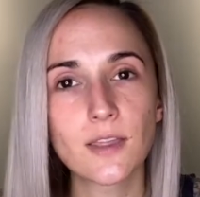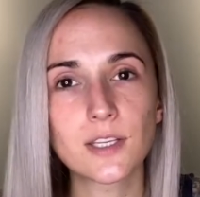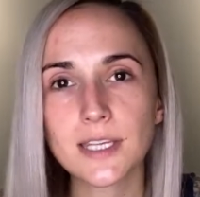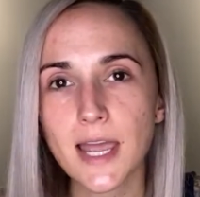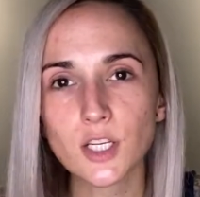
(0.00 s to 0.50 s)
the
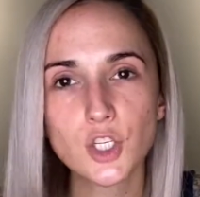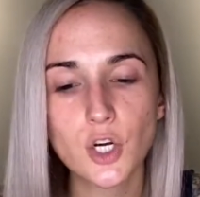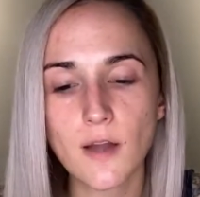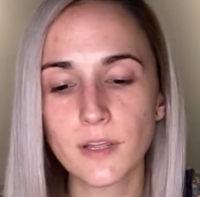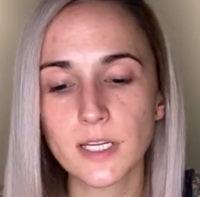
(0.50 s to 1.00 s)
texture
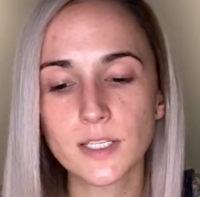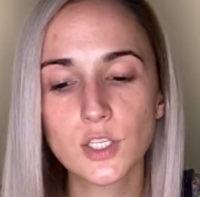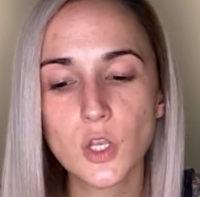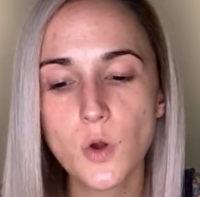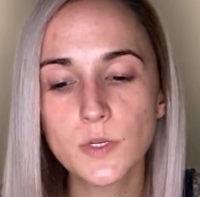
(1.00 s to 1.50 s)
of it is
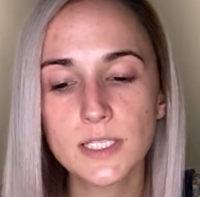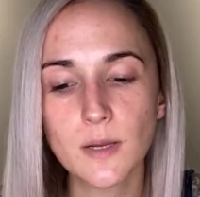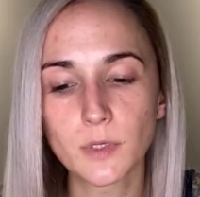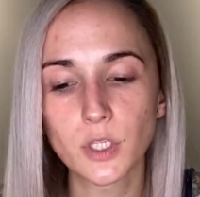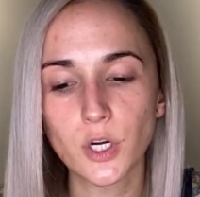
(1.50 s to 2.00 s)
so
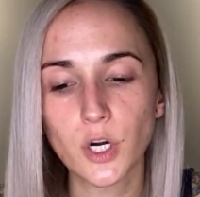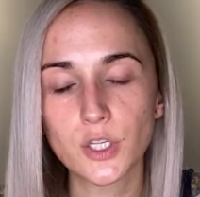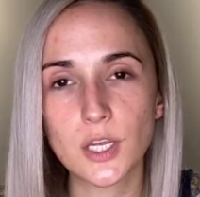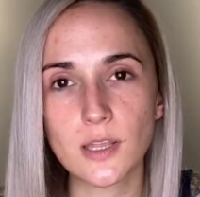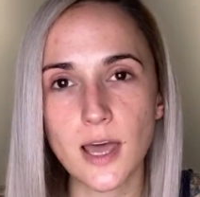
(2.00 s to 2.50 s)
similar
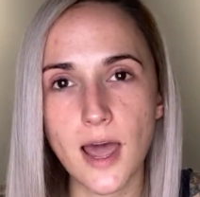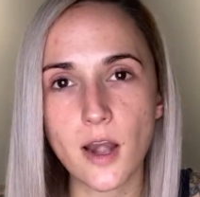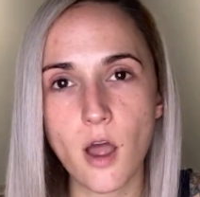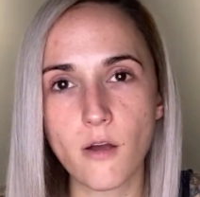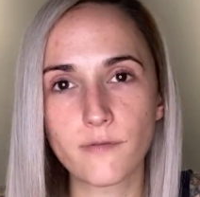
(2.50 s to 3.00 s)
to
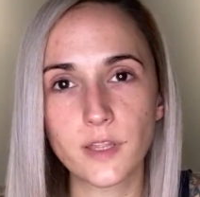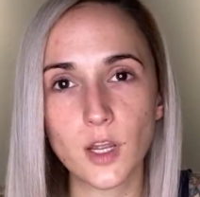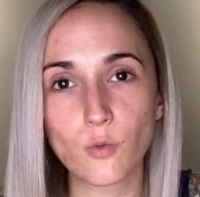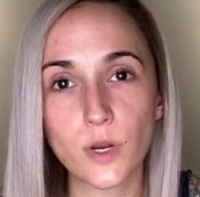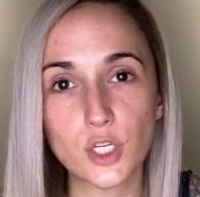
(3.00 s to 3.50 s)
that of
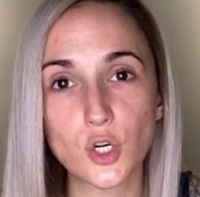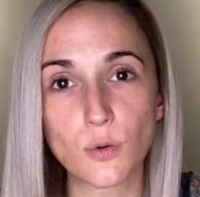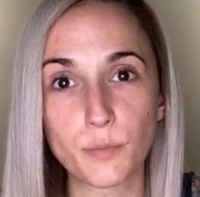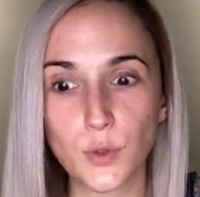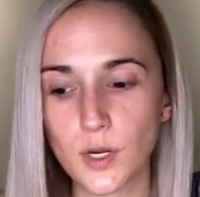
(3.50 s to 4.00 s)
the original
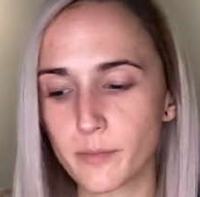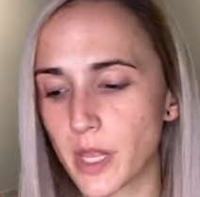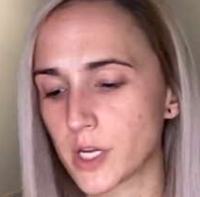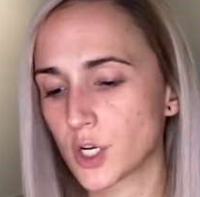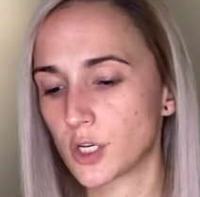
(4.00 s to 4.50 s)
beauty
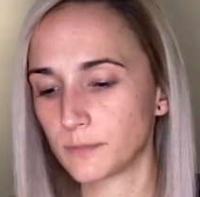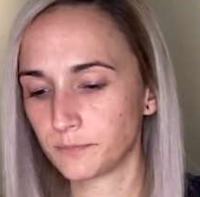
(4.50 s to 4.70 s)
blender.